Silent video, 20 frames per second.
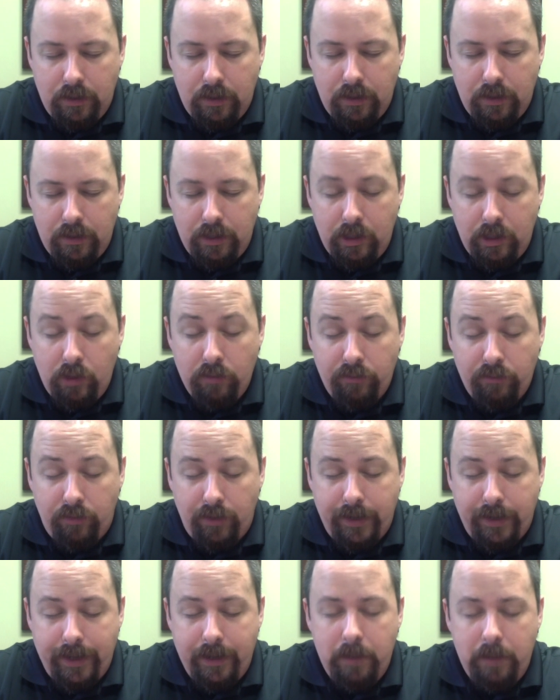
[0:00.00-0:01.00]
that you've
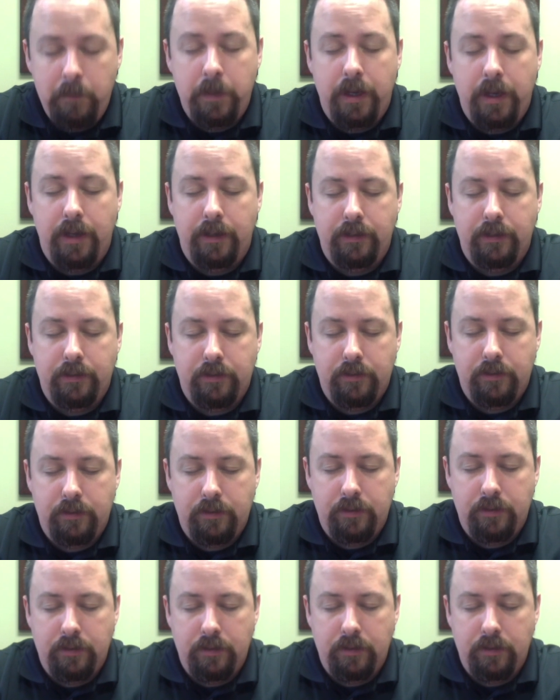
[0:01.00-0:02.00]
redeemed us
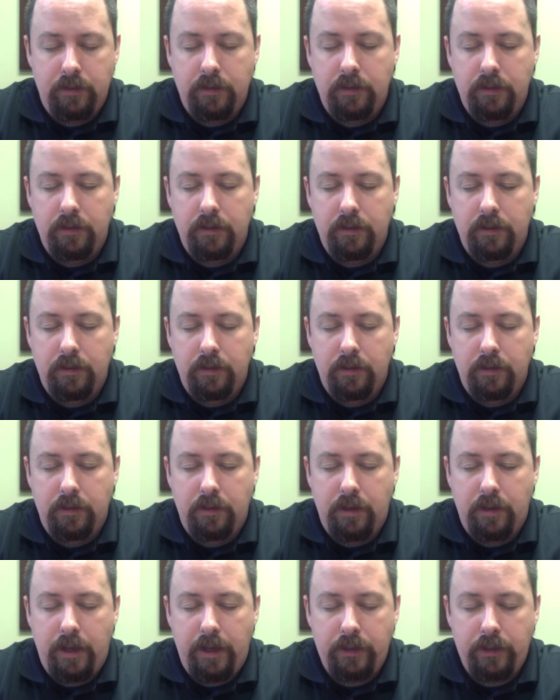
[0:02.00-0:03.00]

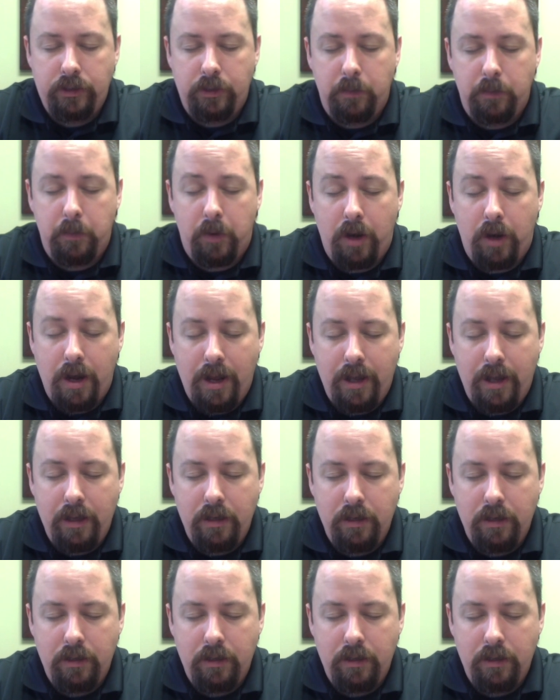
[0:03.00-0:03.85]
as your bride.